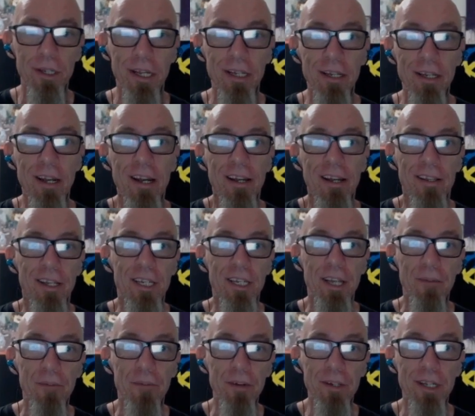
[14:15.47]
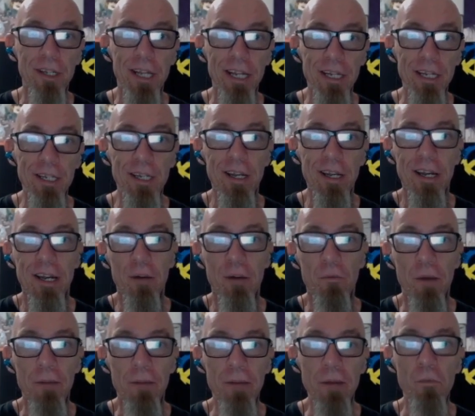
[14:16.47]
And the difference is
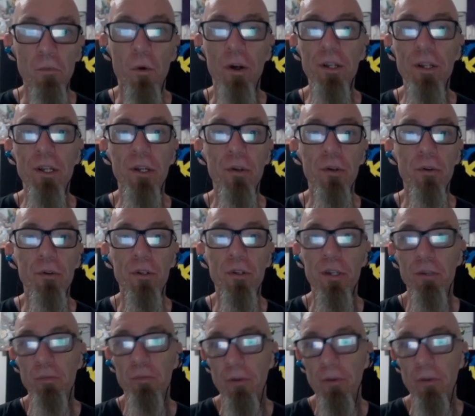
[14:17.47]
when we want to just